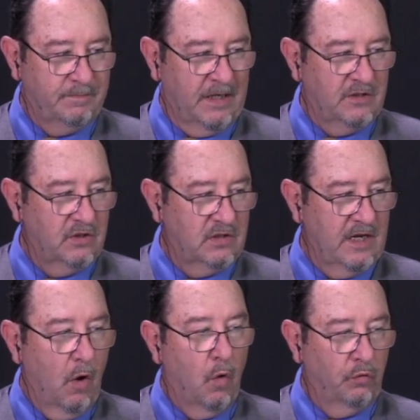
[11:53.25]
but it's
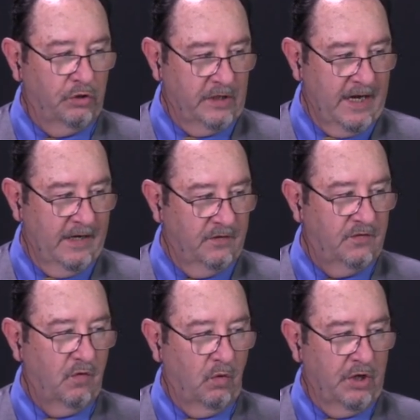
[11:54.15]
usually older
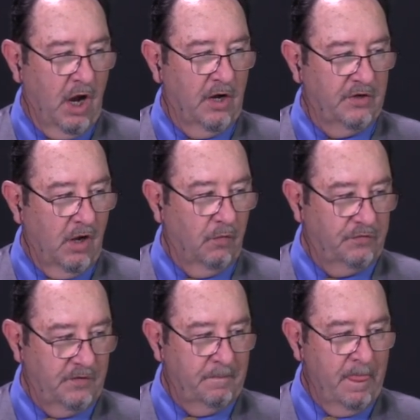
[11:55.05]
kids or young
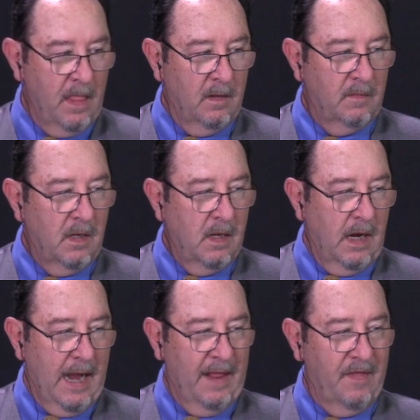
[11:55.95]
adults.
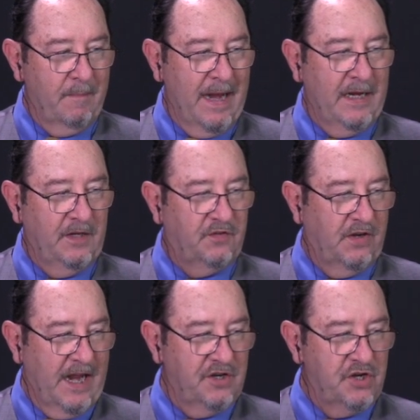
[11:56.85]
And they may need
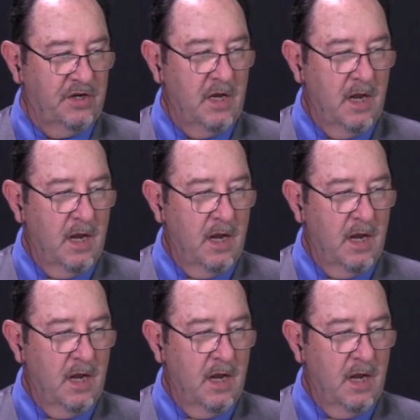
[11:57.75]
sedation.